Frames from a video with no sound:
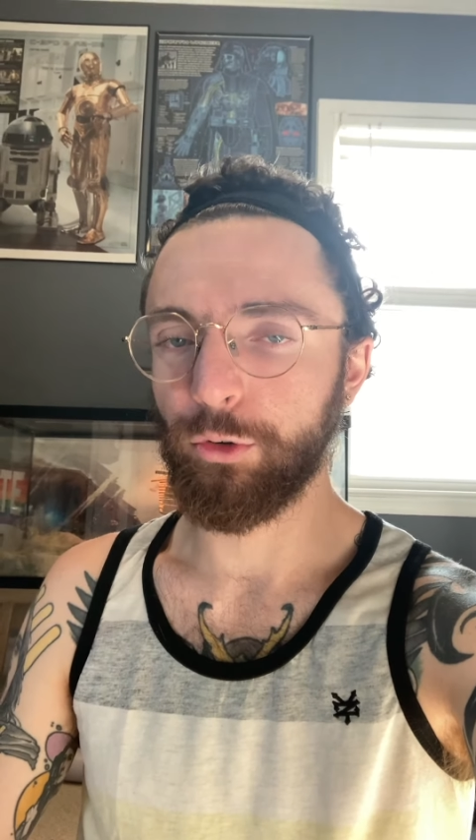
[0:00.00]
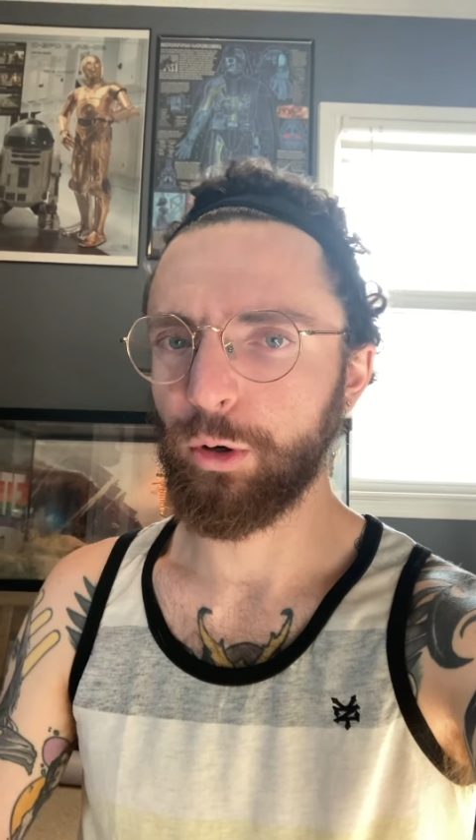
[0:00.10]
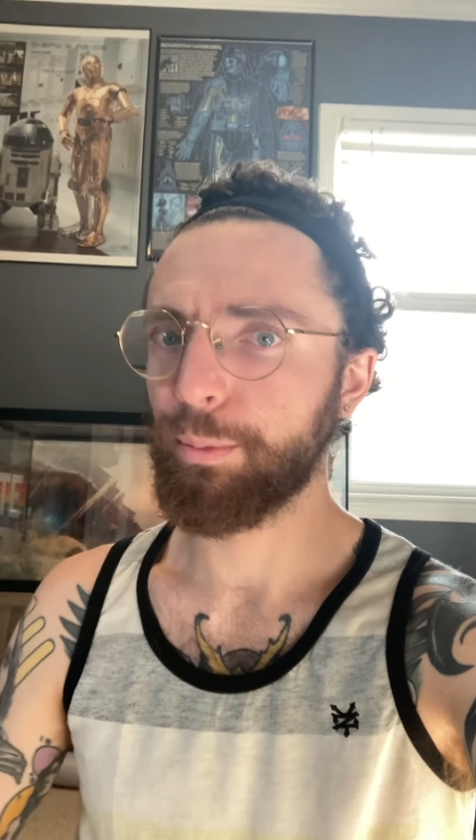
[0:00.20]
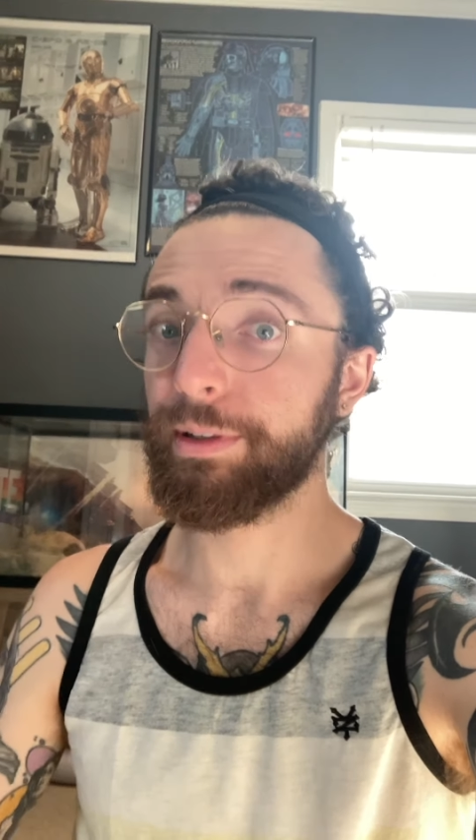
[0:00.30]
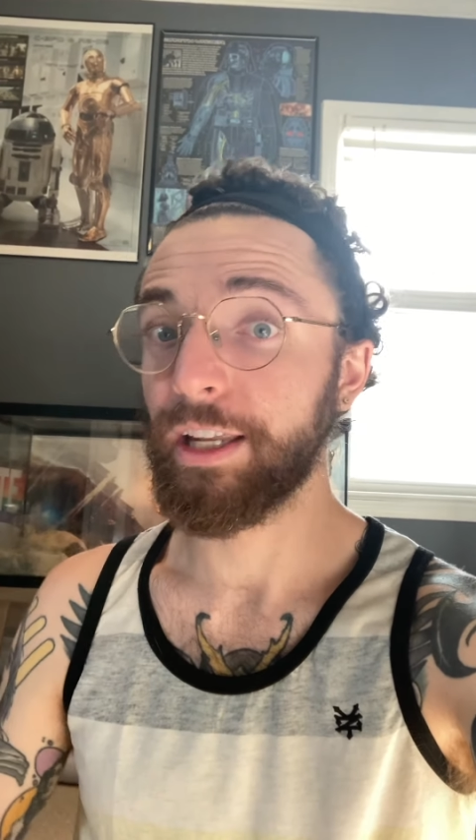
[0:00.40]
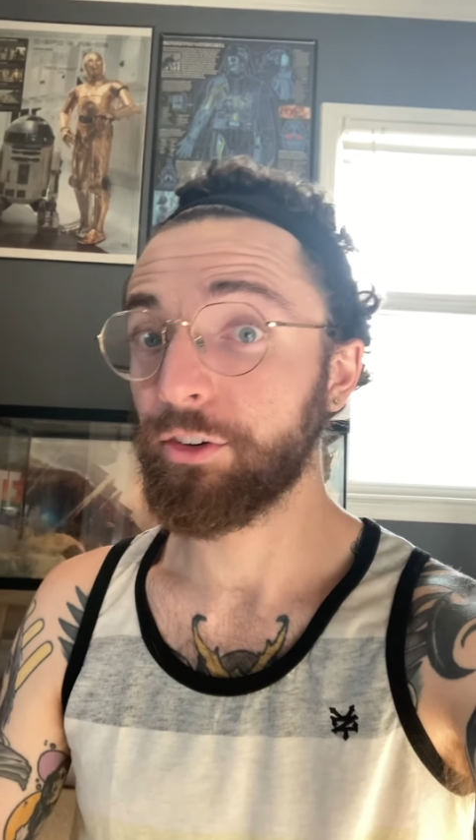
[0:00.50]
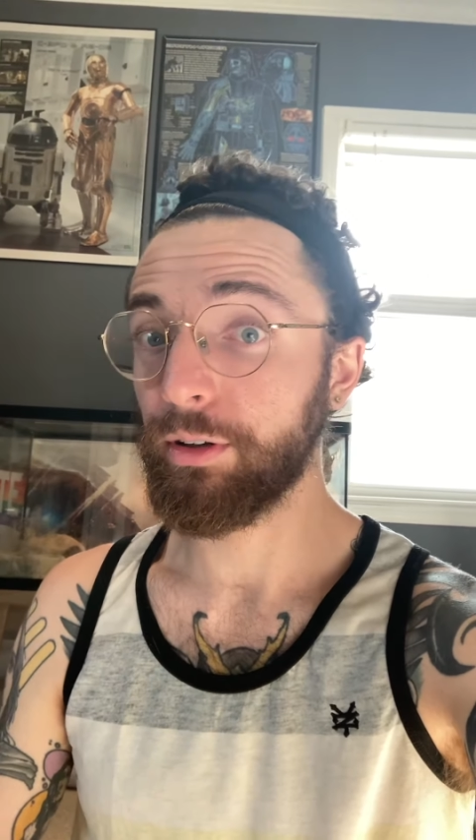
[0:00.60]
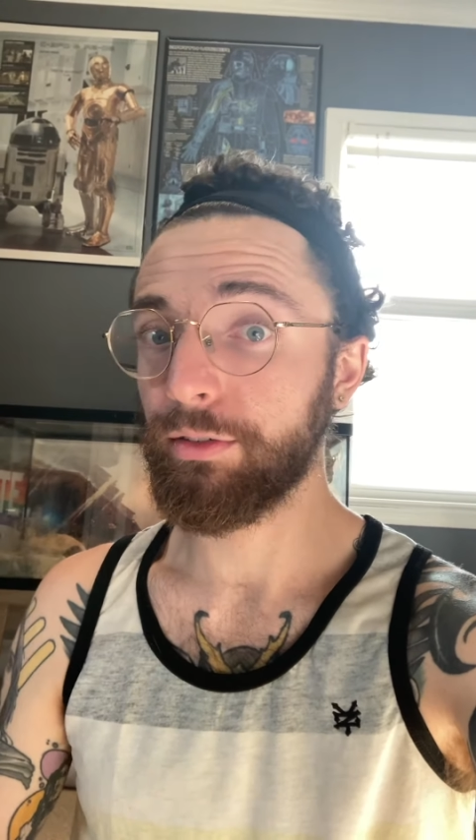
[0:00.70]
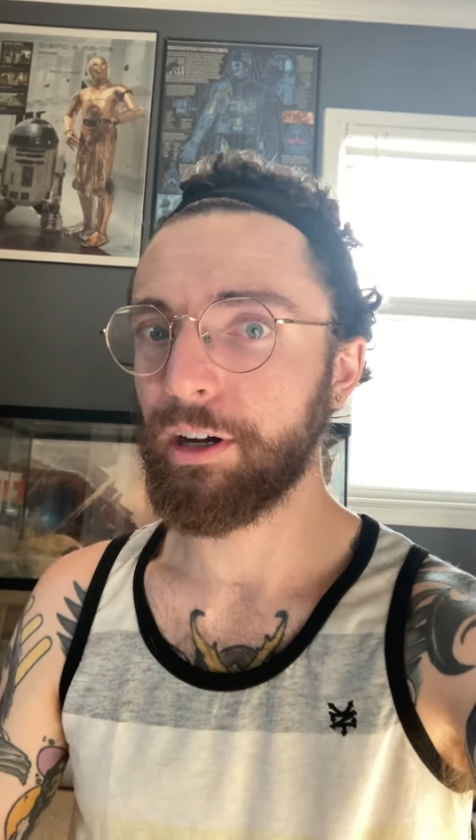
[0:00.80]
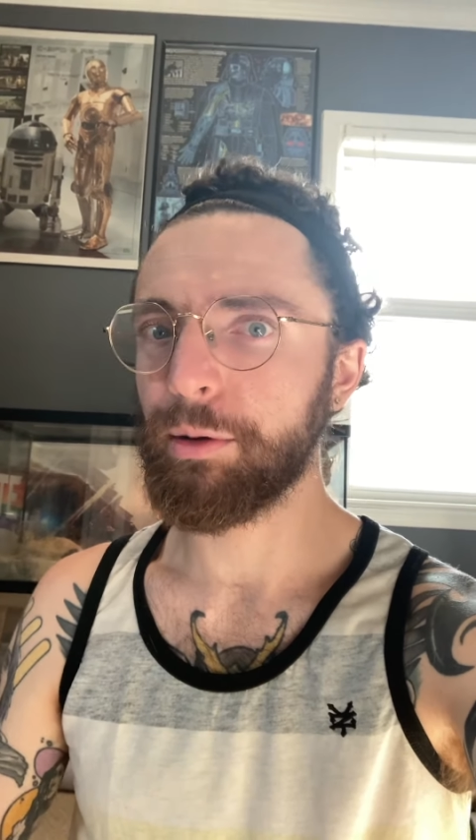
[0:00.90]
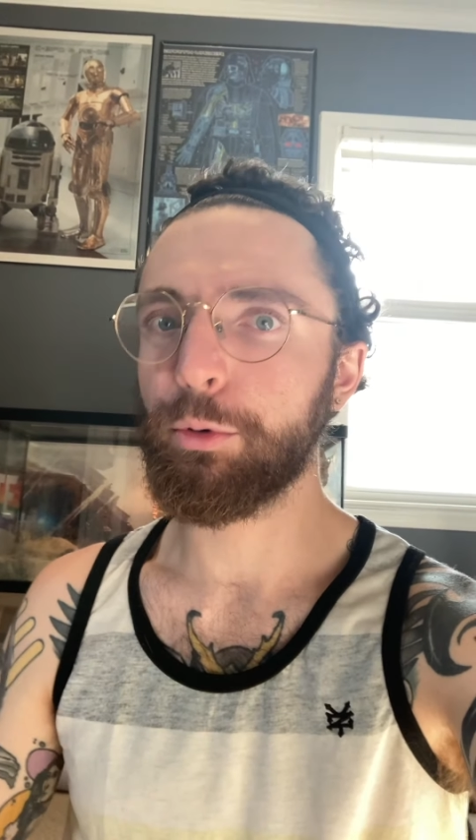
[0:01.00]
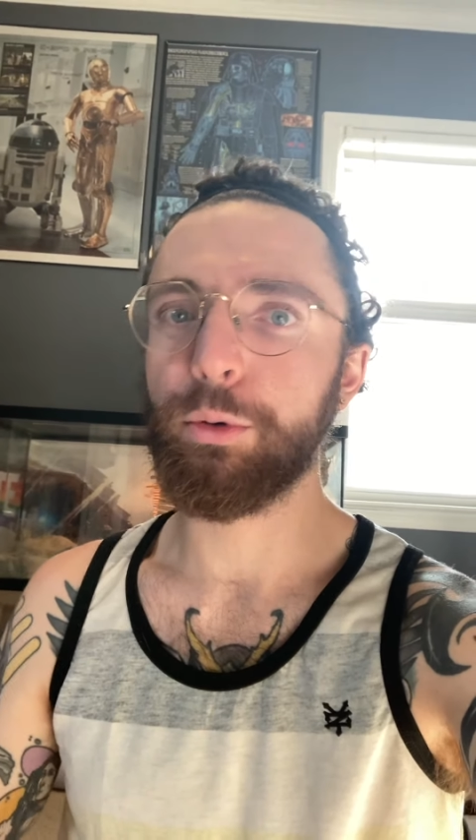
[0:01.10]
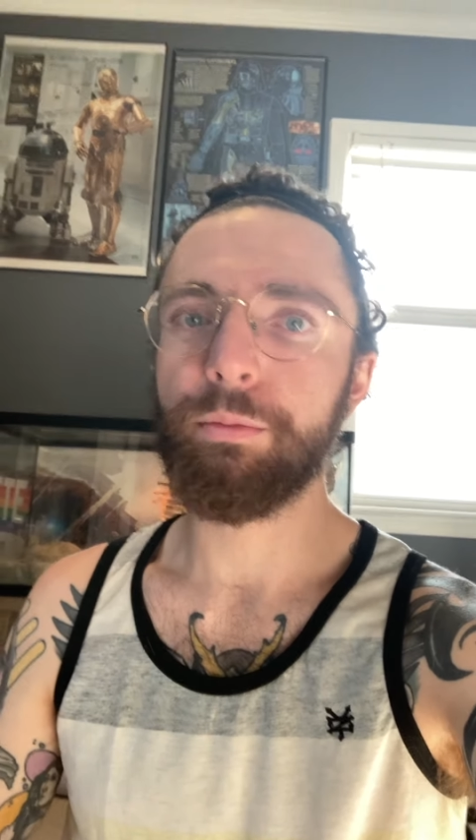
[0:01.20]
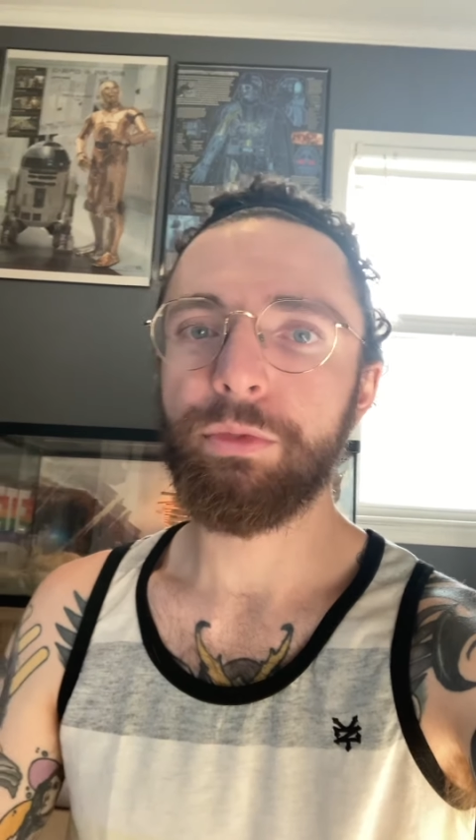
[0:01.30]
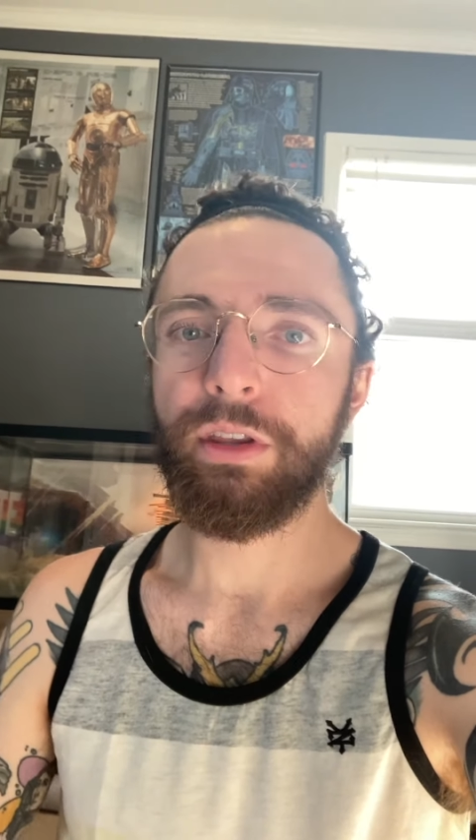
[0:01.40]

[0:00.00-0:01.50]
or potentially viable.